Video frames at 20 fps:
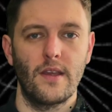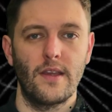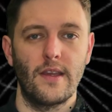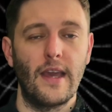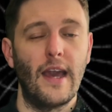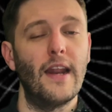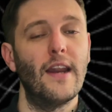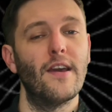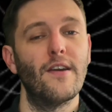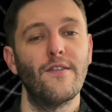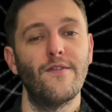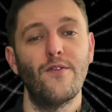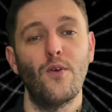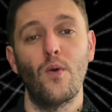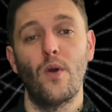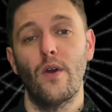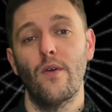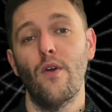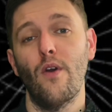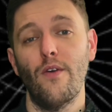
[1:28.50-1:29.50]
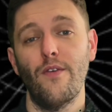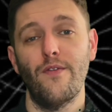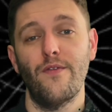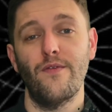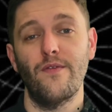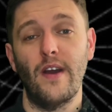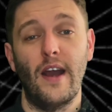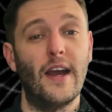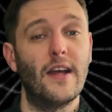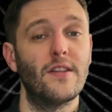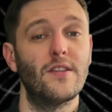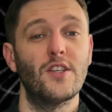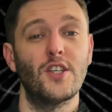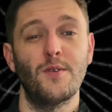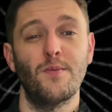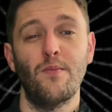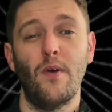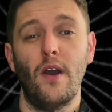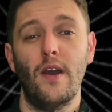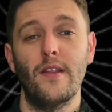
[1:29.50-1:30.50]
Kellett fought her off, and
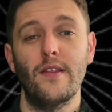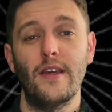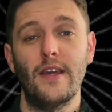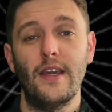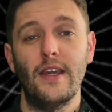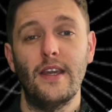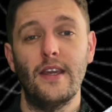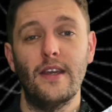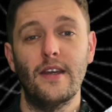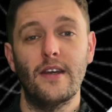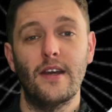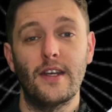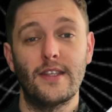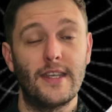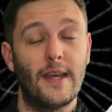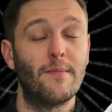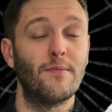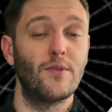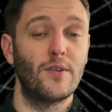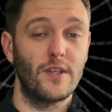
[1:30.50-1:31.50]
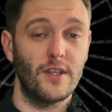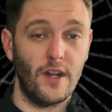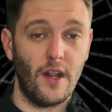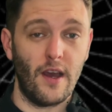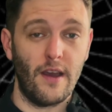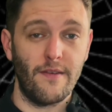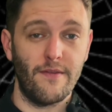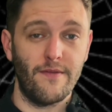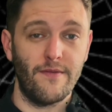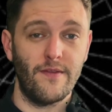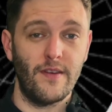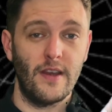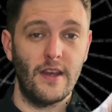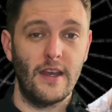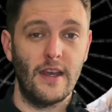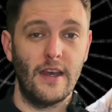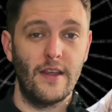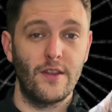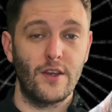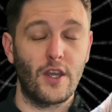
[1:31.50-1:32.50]
despite the attempt on his life,
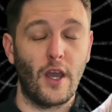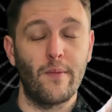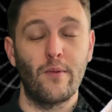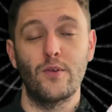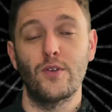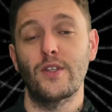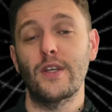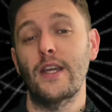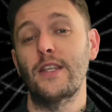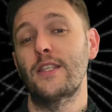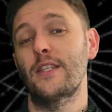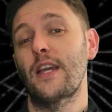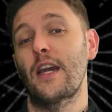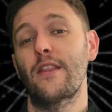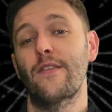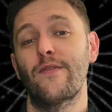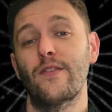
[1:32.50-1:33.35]
the couple stayed together